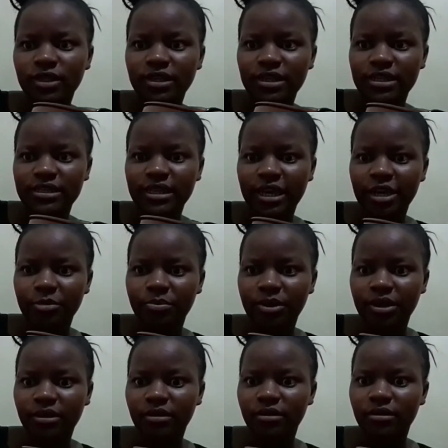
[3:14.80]
this end
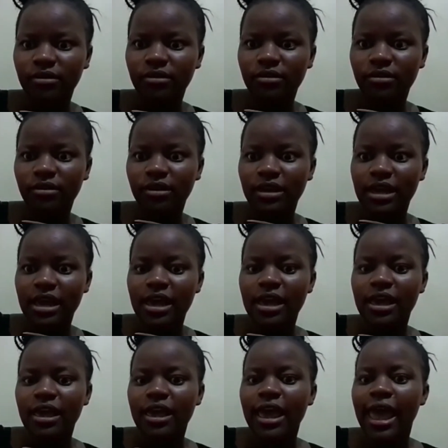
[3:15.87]
pin,
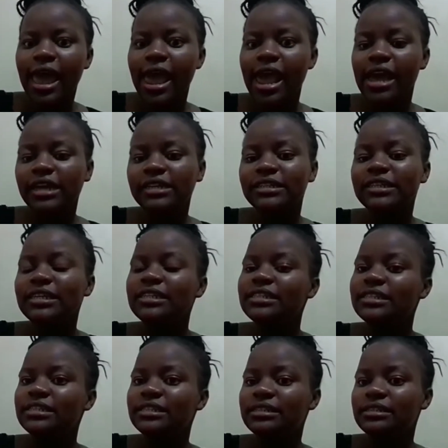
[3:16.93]
and
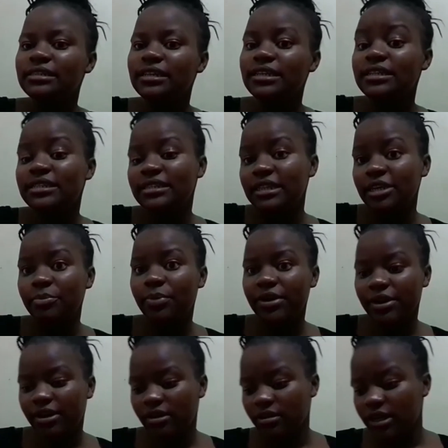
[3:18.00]
it's
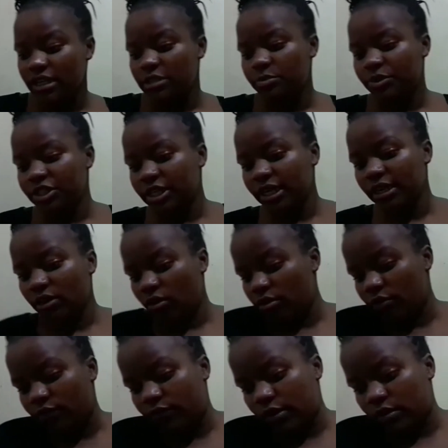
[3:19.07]
slippery, especially
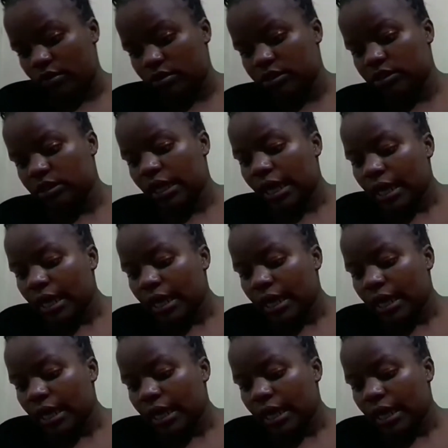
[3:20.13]
on floors.